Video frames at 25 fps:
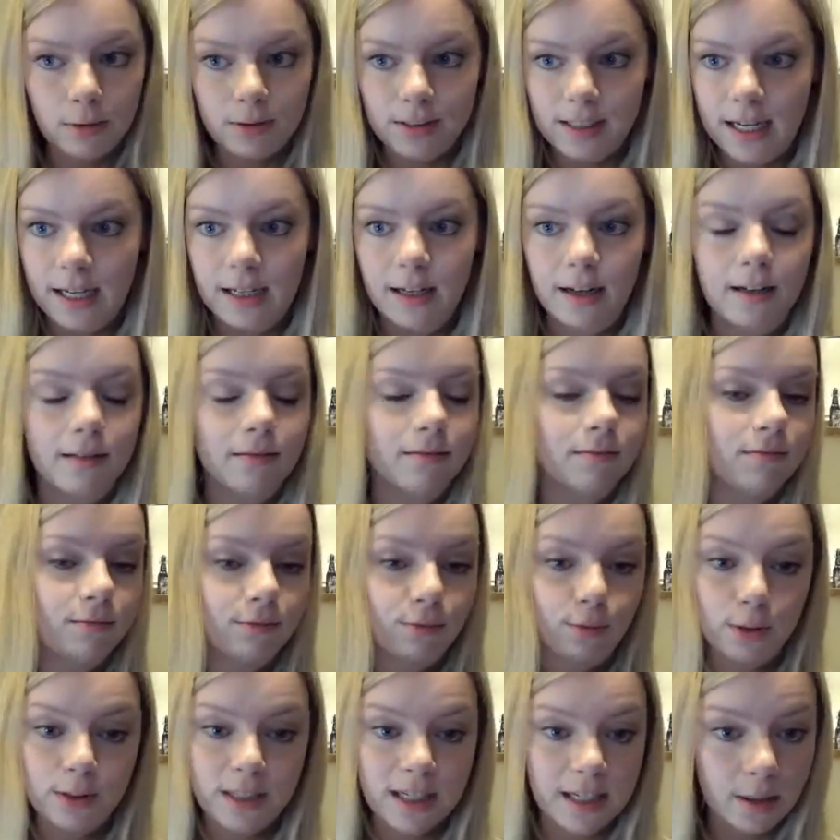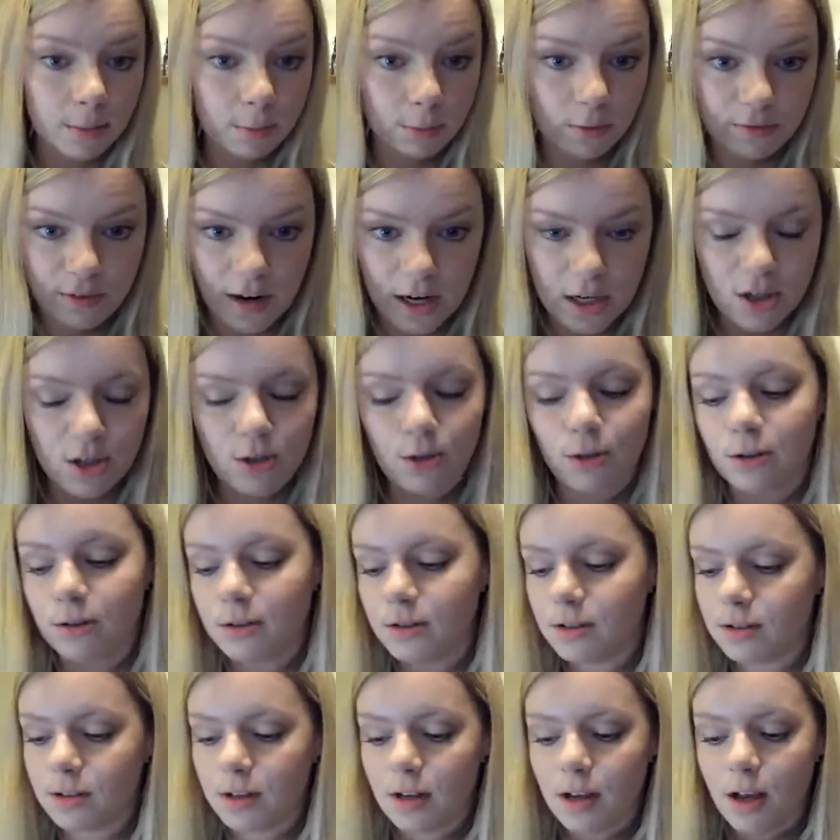data for data
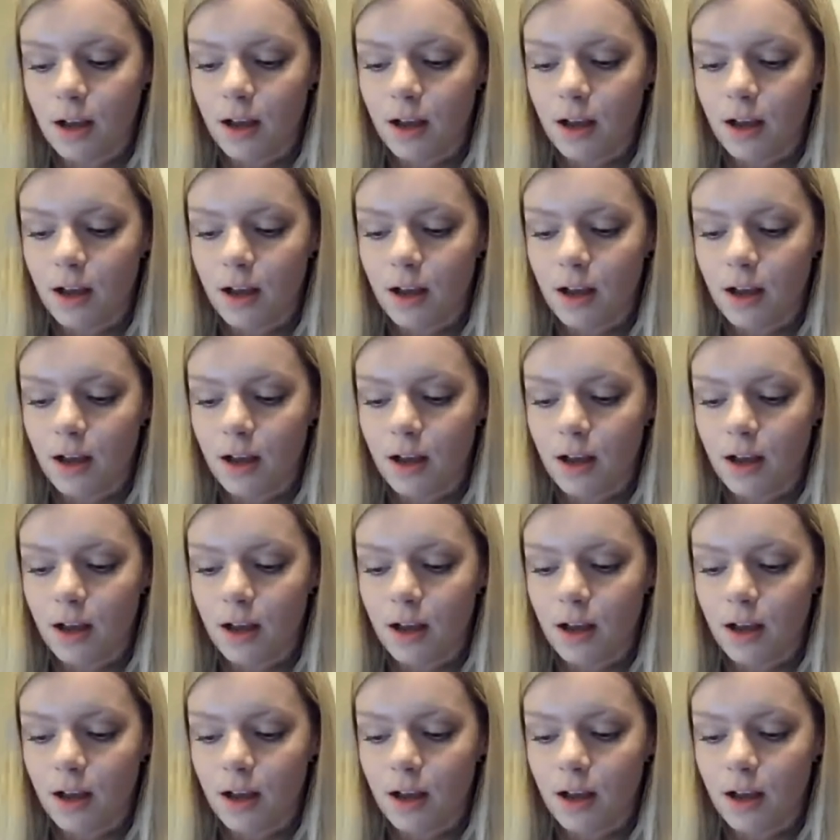professionals.